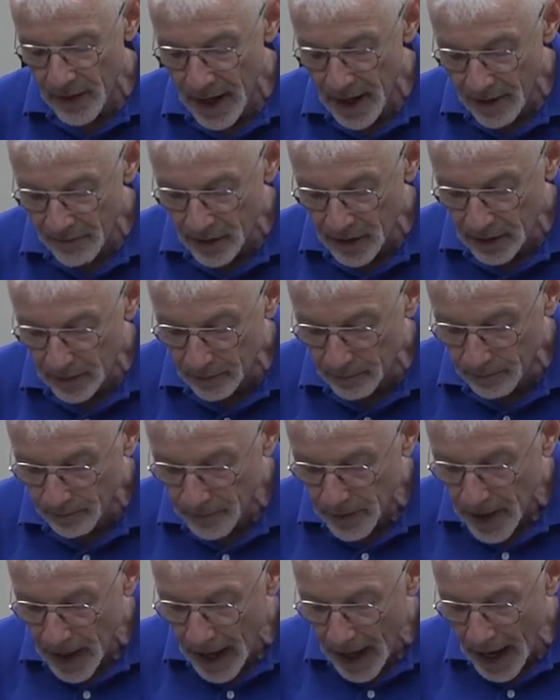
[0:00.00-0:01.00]
heaven,
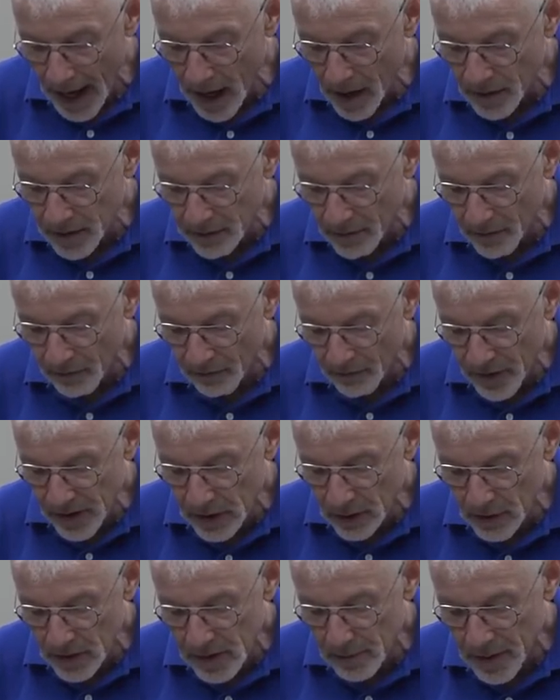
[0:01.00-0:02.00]
out in the
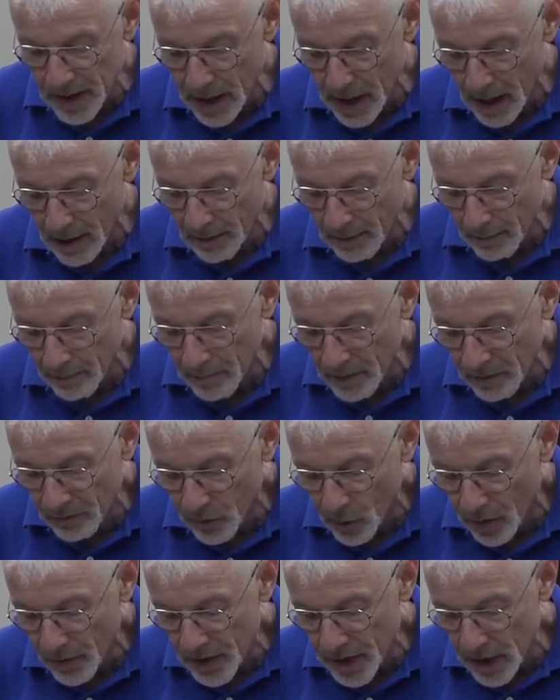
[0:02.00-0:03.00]
fields beyond
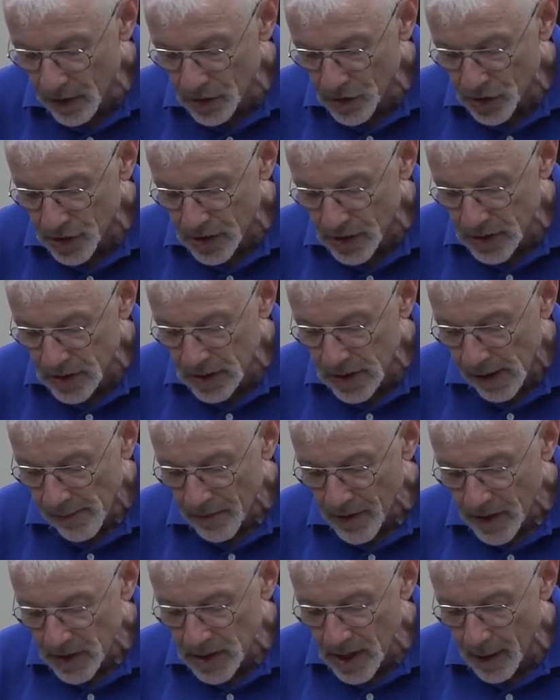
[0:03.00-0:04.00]
before the oceans,
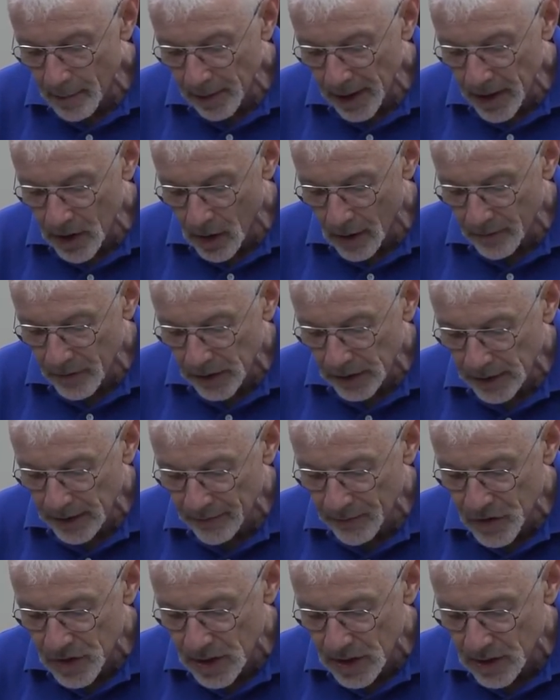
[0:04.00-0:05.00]
tumbling off
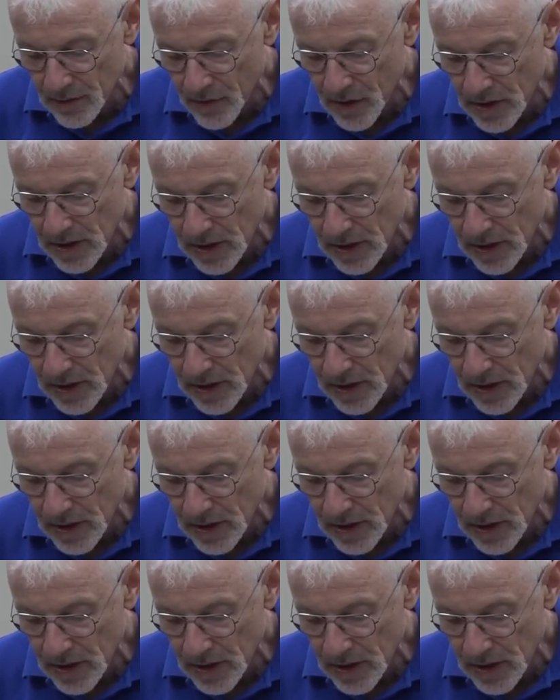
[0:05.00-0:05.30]
cliffs into the